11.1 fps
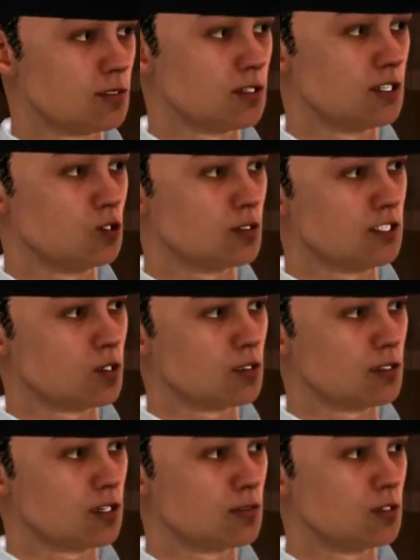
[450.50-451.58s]
He's
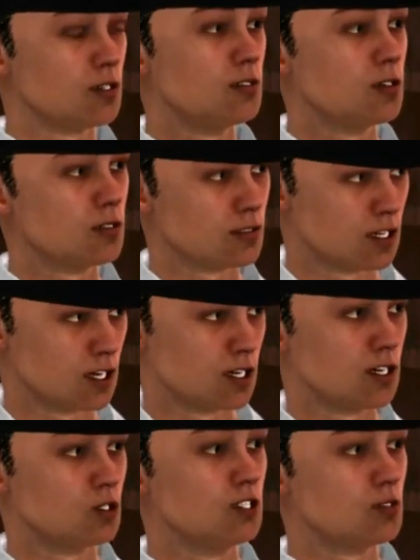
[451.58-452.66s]
extremely clever,
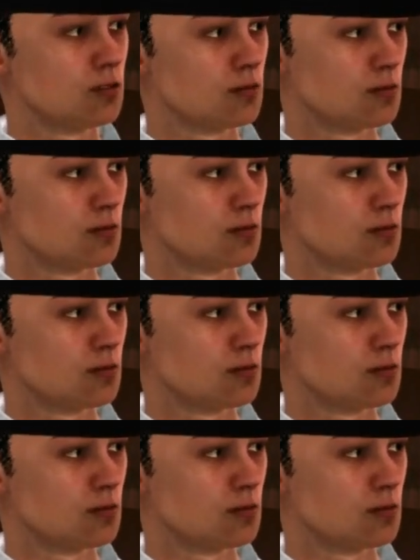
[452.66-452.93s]
I'd say.